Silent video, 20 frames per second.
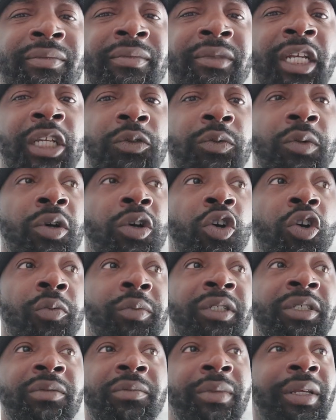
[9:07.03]
That's what
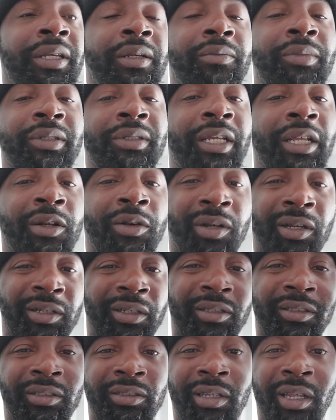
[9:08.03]
homies mean, but they don't
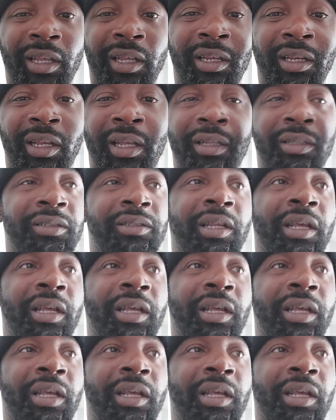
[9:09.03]
understand that.